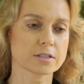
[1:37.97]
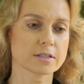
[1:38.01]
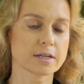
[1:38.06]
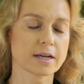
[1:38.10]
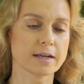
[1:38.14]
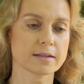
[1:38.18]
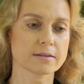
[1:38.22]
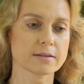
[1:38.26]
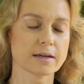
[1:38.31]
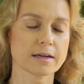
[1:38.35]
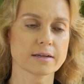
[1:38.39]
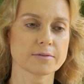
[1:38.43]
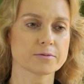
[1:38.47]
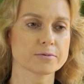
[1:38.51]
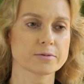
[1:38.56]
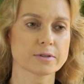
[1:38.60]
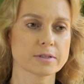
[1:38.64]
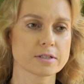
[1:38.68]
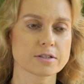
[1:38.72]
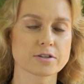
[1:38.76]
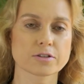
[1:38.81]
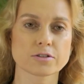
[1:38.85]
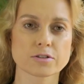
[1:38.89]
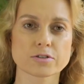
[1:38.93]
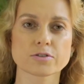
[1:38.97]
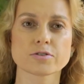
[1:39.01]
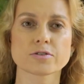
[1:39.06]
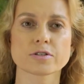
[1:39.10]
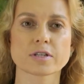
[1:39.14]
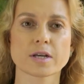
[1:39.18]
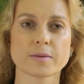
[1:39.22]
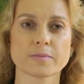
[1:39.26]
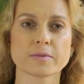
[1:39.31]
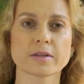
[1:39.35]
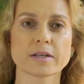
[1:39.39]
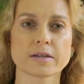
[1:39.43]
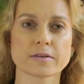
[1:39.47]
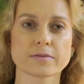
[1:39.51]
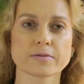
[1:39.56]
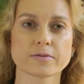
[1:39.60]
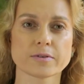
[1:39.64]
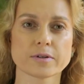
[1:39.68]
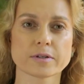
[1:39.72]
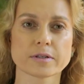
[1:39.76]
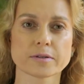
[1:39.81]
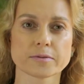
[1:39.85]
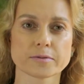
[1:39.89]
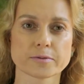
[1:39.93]
said, I want to do something
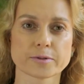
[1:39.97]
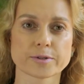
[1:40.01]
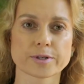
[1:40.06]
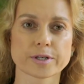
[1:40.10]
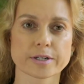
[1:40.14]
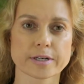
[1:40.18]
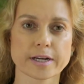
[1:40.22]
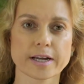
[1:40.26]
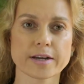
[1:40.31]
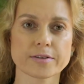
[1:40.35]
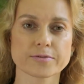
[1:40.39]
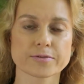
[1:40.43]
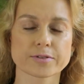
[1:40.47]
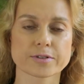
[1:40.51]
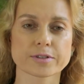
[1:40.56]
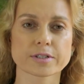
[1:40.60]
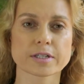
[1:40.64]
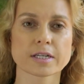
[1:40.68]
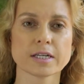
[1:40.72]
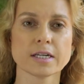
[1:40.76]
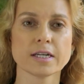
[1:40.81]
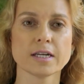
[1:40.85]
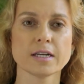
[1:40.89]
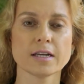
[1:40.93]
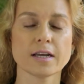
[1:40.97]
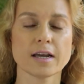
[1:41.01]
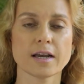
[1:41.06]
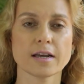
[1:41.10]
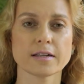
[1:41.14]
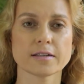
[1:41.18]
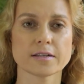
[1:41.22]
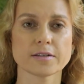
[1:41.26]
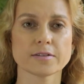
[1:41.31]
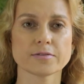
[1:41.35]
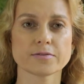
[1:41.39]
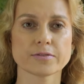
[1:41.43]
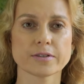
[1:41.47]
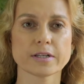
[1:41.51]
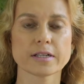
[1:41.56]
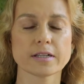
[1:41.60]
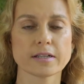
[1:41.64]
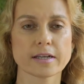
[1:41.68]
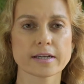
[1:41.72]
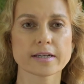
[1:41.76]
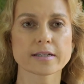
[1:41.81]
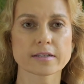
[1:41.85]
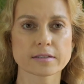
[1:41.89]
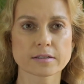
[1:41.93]
for the war effort, and I feel
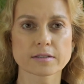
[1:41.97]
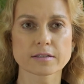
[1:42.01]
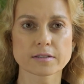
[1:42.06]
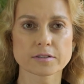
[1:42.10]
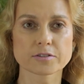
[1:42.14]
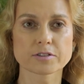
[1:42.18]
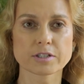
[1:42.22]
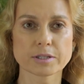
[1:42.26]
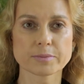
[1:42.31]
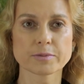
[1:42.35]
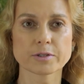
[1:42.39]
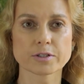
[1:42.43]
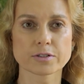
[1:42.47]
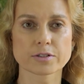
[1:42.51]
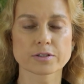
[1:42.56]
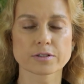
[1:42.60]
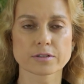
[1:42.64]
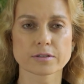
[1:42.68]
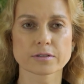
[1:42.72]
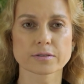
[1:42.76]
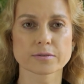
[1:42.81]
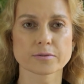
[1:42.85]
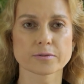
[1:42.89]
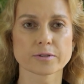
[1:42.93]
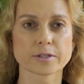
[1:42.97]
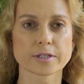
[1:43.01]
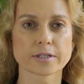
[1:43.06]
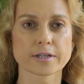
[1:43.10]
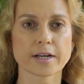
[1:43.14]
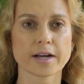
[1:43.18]
I can contribute to the war